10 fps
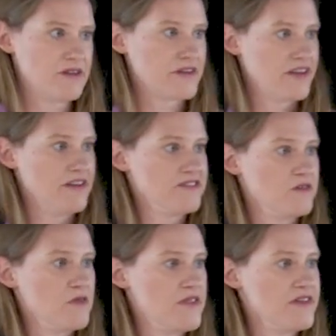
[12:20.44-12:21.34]
Okay,
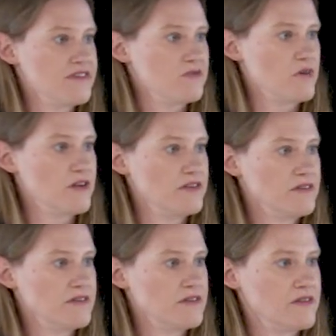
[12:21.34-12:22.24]
so this one
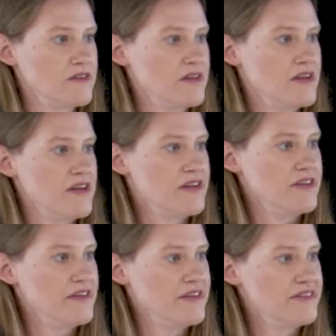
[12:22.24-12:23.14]

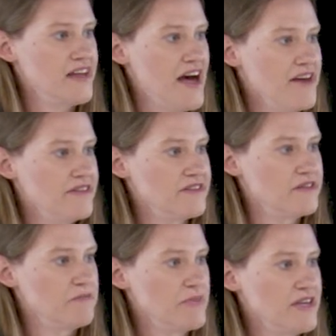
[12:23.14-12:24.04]
is
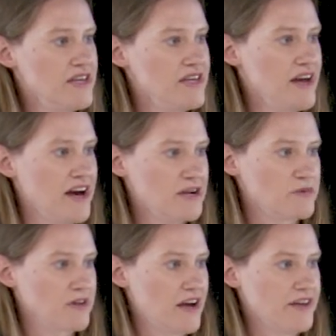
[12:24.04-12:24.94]
sp
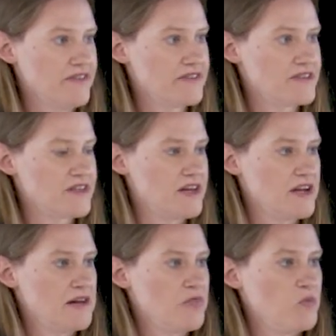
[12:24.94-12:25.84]
hybridized.
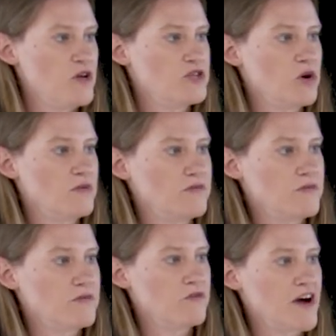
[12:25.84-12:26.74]
We don't
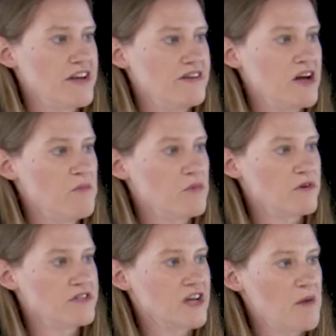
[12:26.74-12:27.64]
write a number
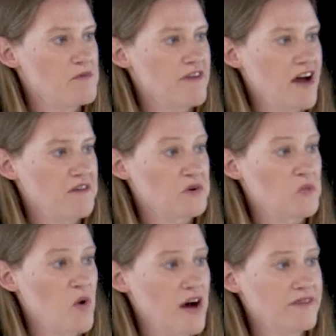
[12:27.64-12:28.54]
on top of either
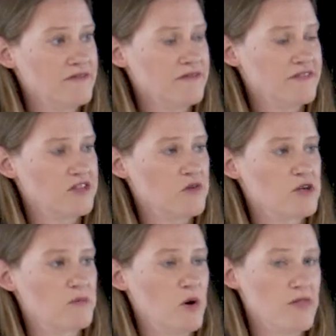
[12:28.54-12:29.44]
one, so
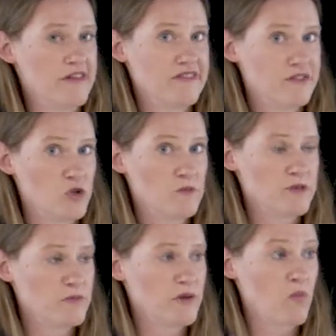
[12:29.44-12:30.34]
they're both assumed
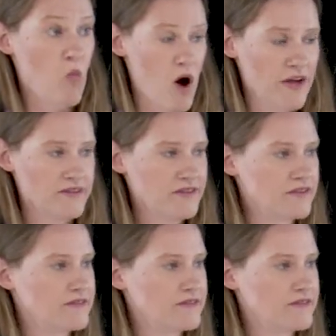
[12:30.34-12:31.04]
to be 1.